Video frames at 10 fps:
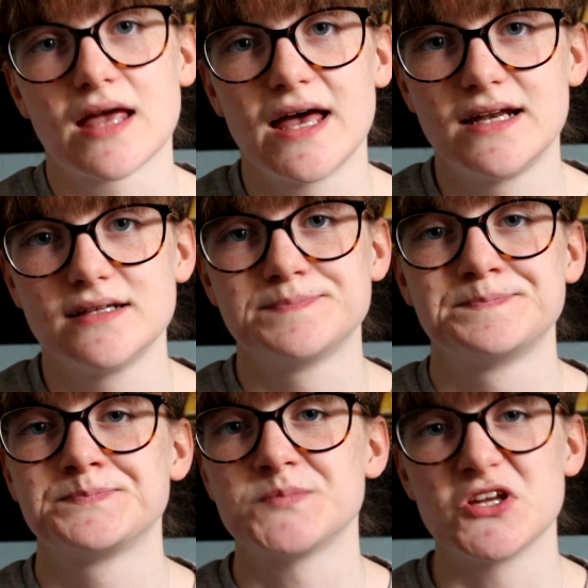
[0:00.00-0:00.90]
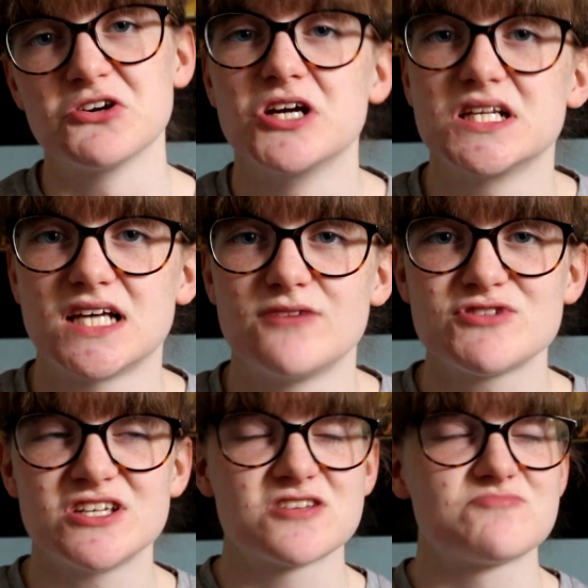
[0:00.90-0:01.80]
Again near exam
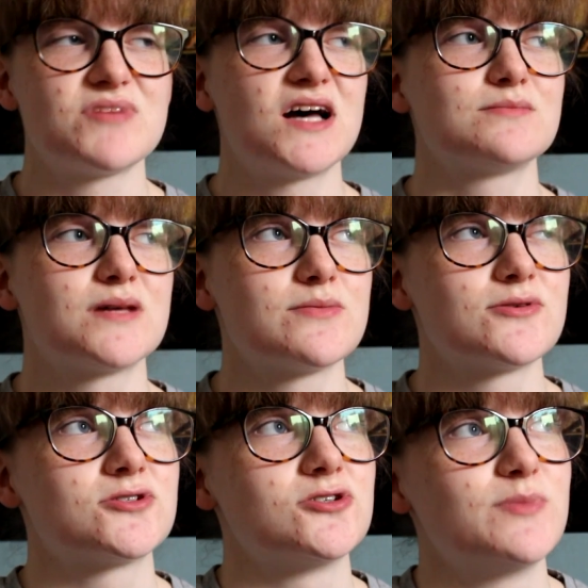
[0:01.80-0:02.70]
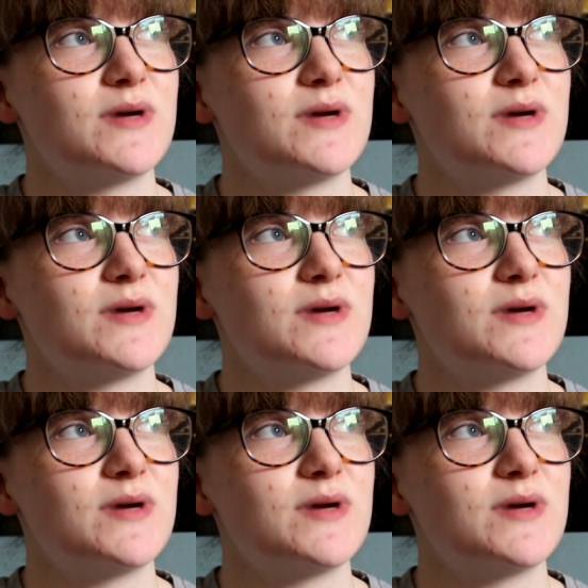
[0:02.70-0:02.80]
season past papers are your